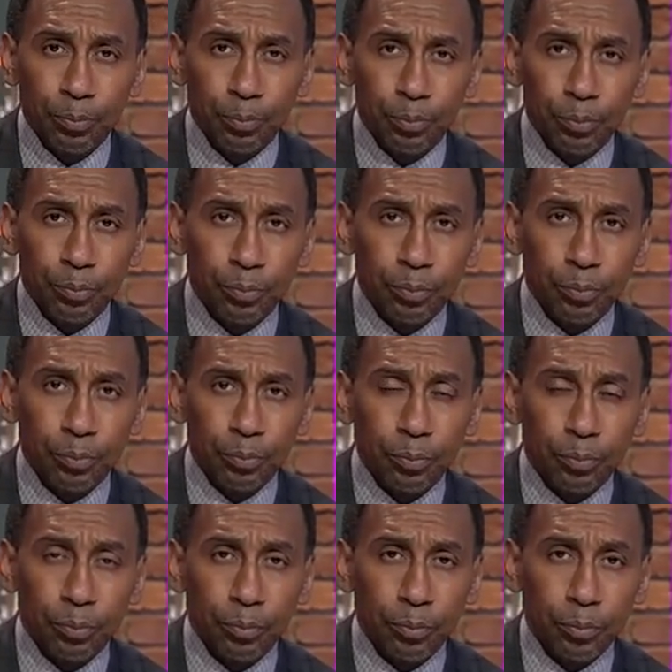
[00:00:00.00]
I'm here to
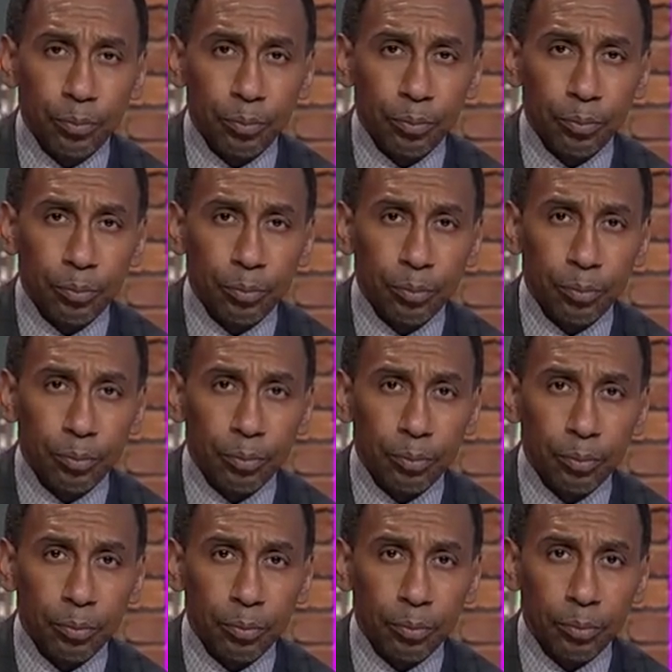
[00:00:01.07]
ask for advice because I want
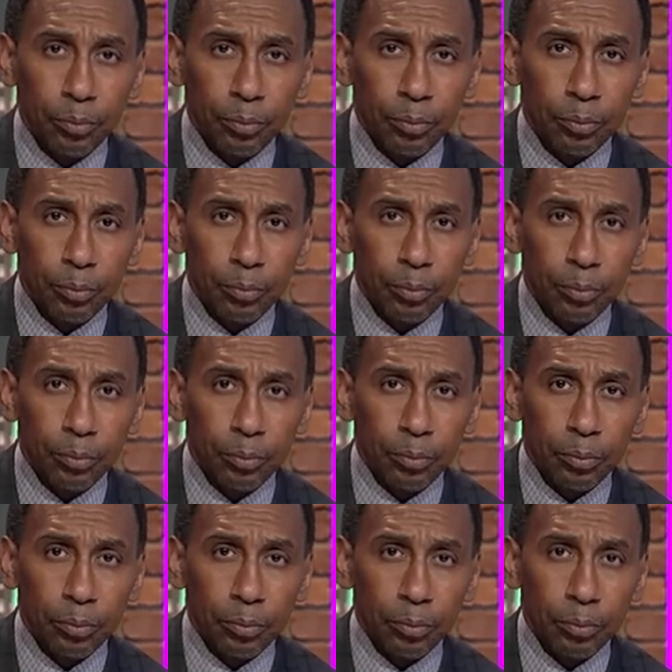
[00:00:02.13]
to start a podcast, a sports
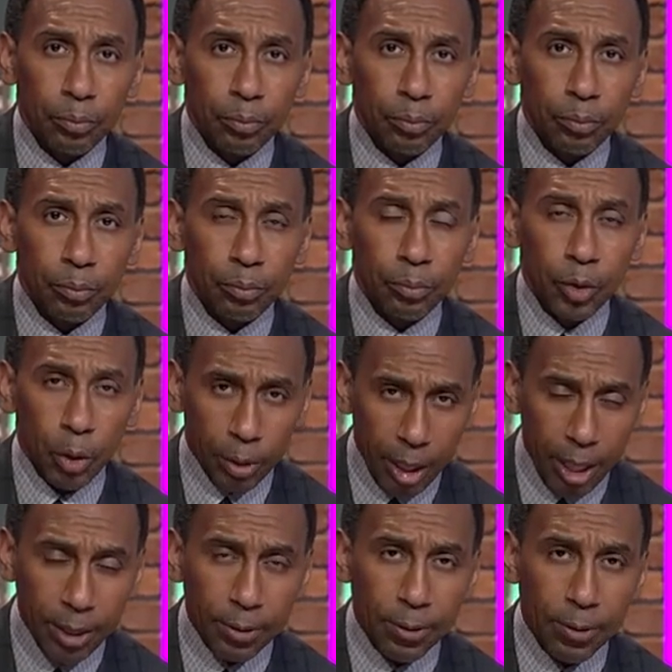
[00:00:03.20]
podcast.
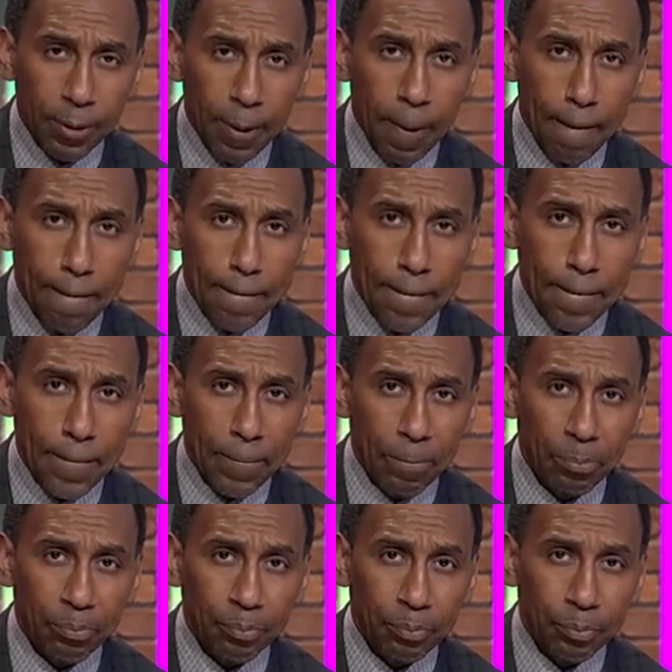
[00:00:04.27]
Okay. Next in
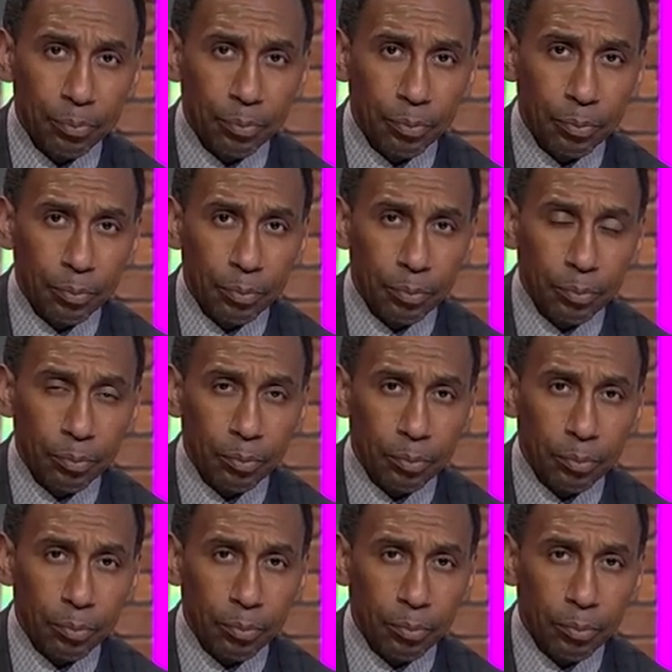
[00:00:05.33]
2024.
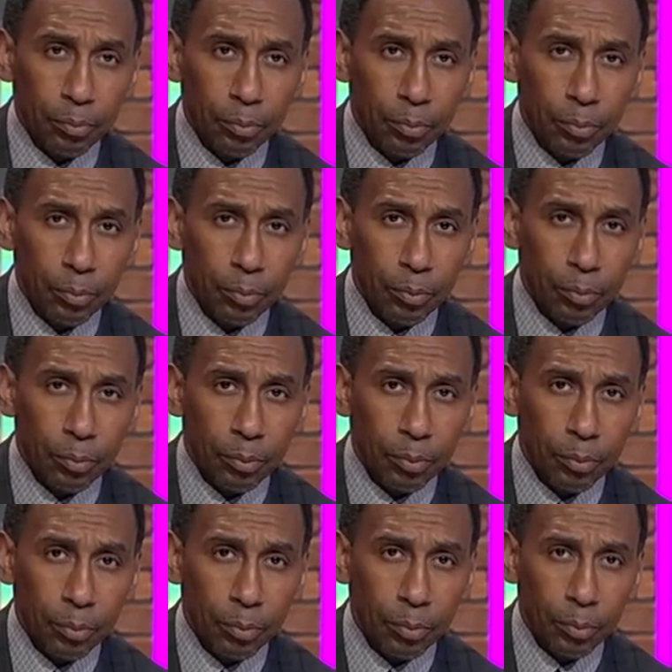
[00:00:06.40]
What's your advice on
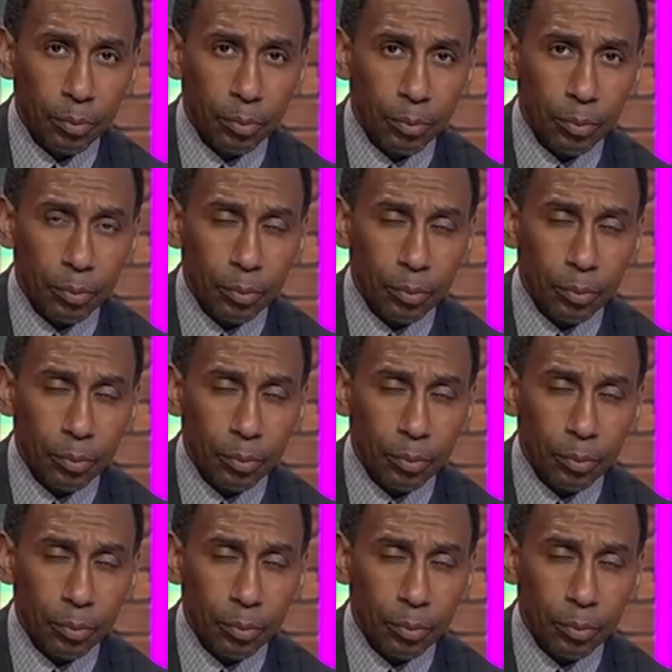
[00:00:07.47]
starting one?